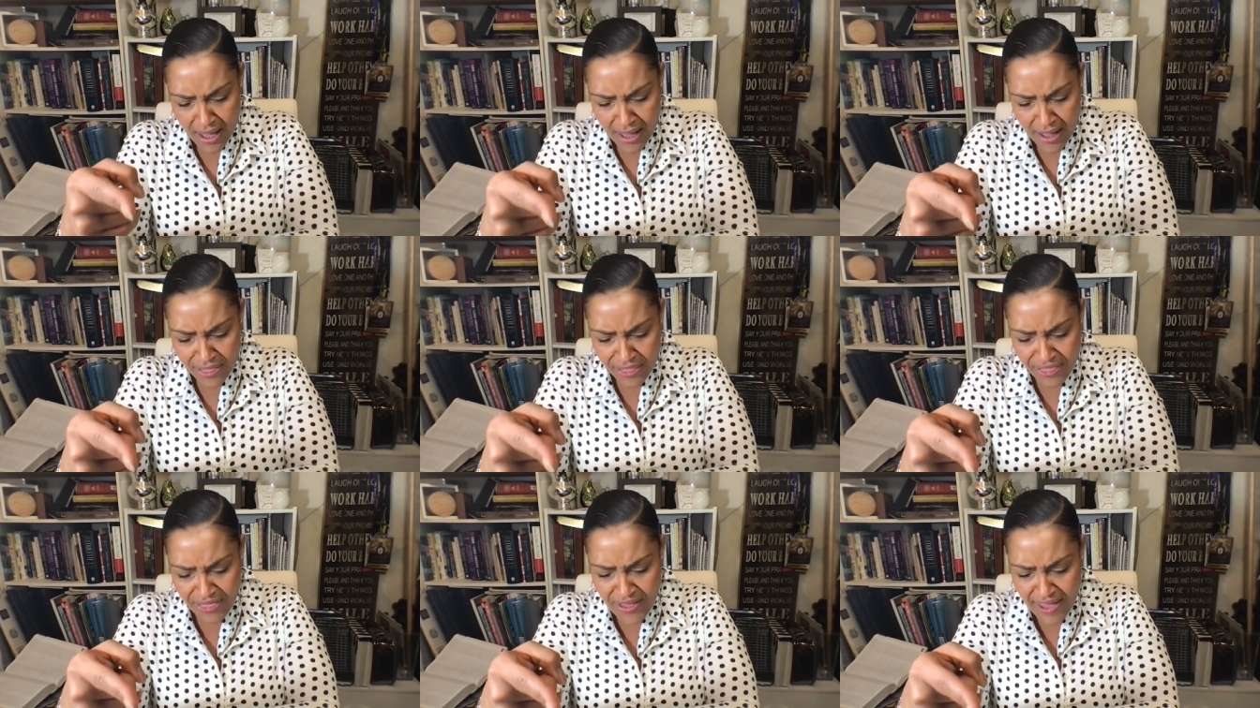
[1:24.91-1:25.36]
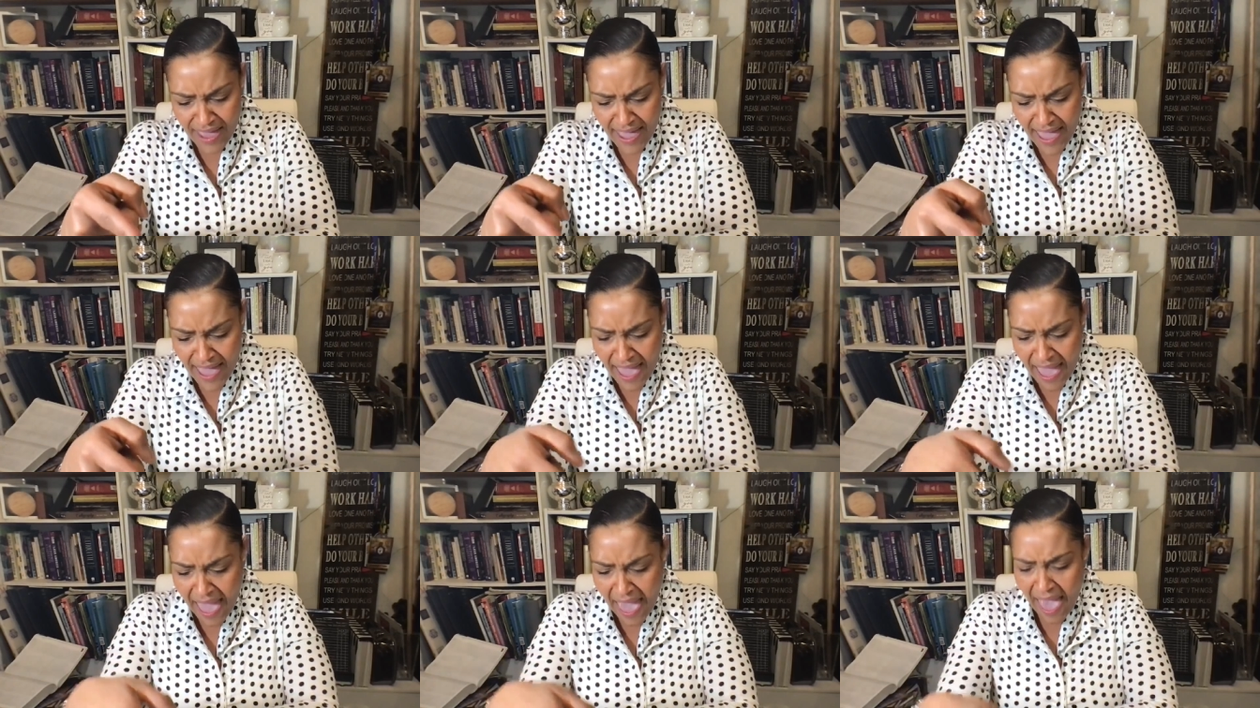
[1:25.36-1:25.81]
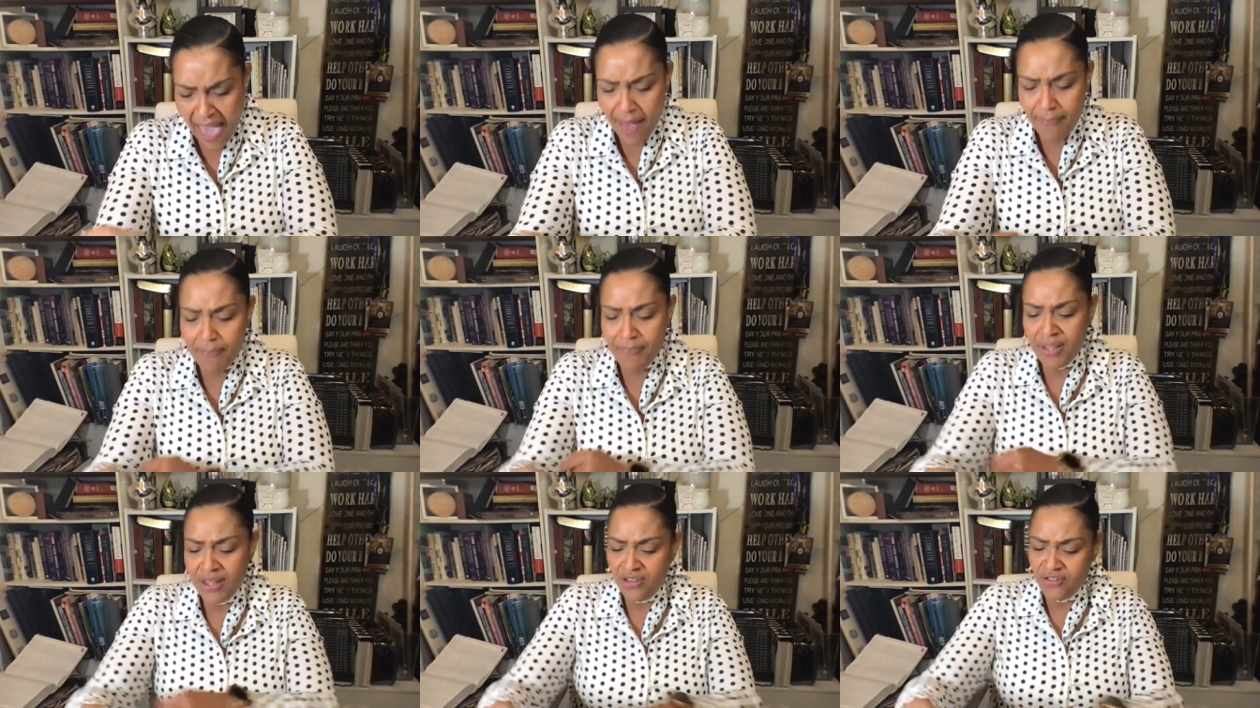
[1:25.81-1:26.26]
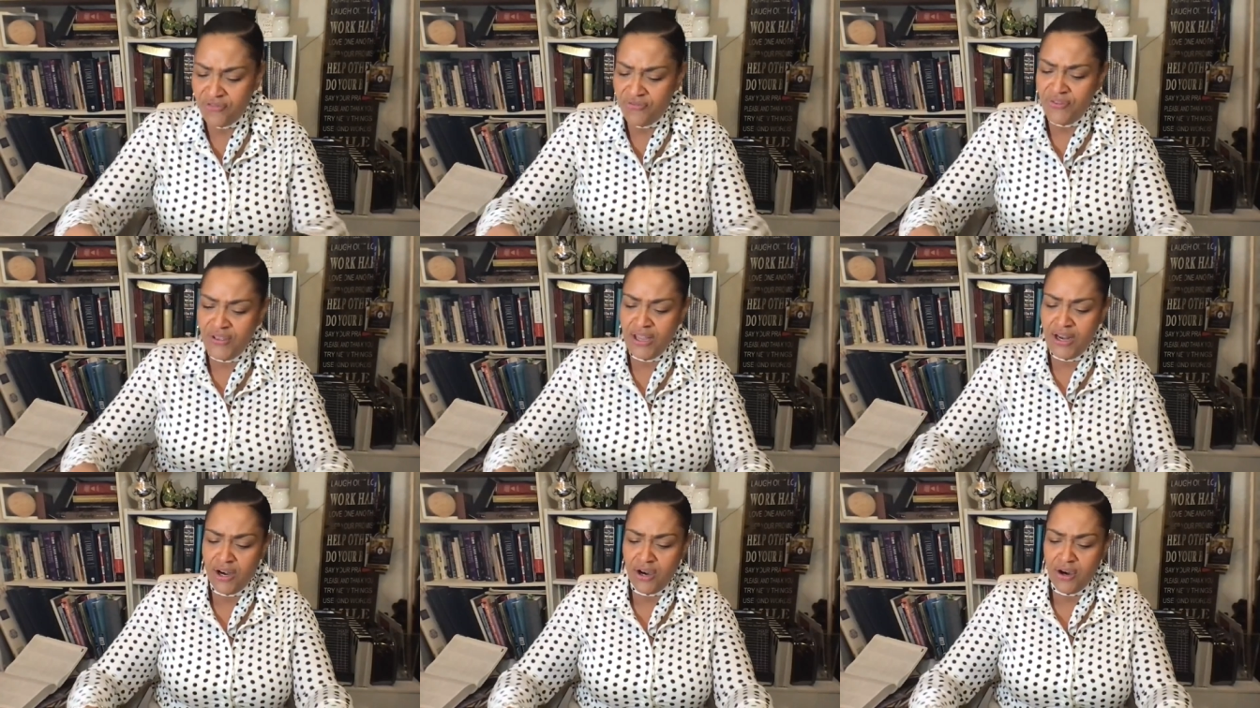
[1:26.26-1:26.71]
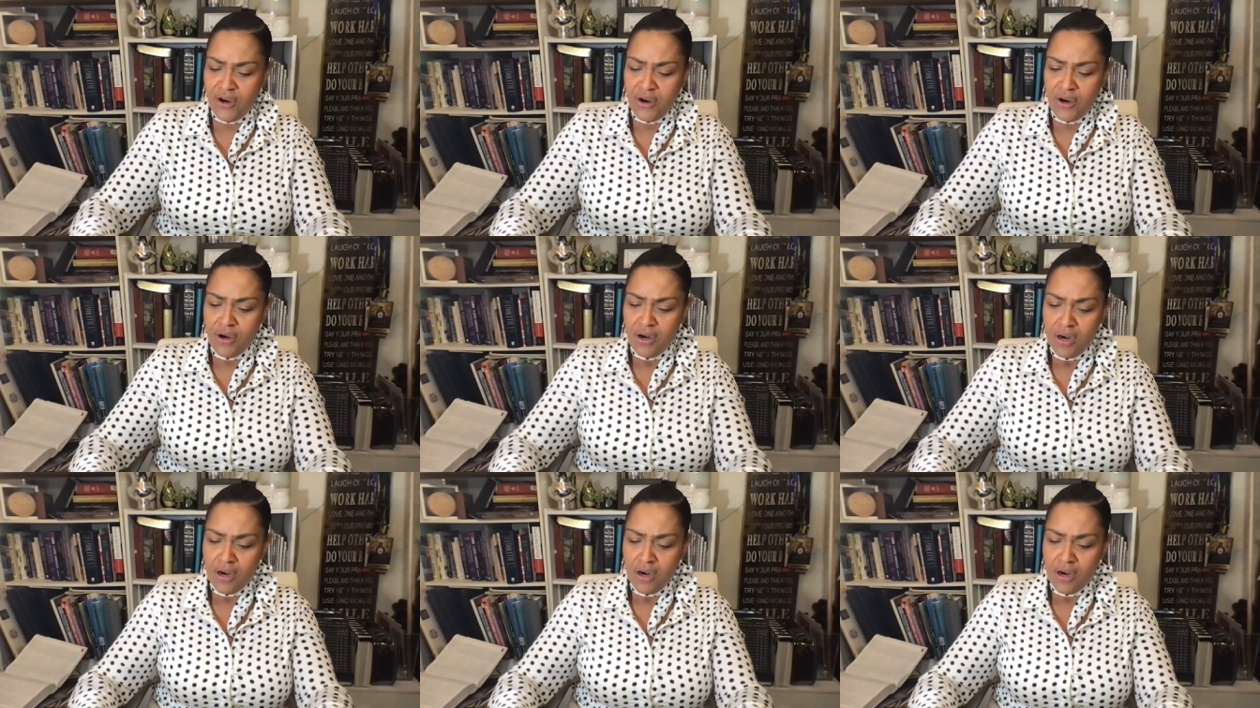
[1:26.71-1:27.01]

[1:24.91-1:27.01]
the atmosphere